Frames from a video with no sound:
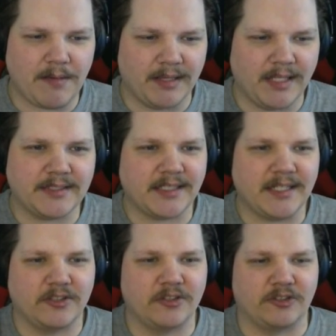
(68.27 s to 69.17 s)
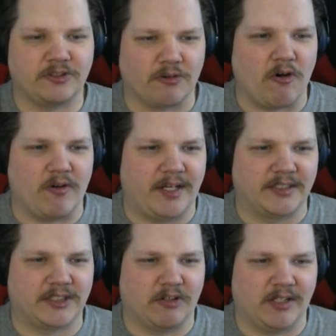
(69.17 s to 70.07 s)
But let's get to drawing.
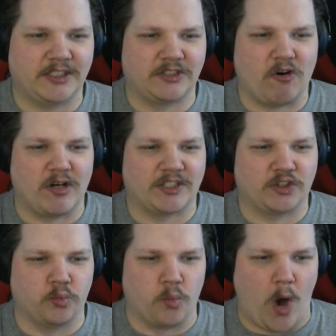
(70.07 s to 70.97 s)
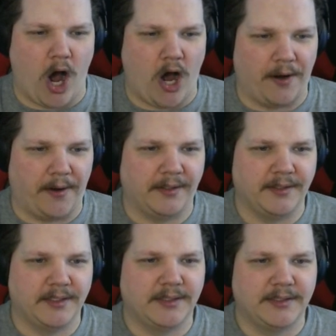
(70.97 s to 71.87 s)
So let's draw a swan.
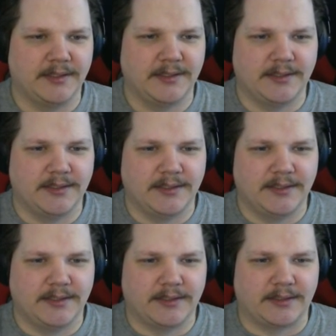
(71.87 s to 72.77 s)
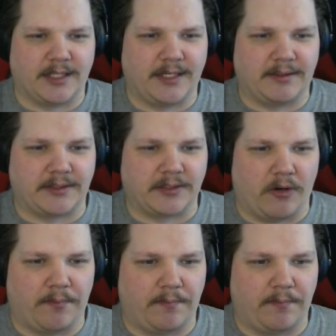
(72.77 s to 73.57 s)
Okay, let's go.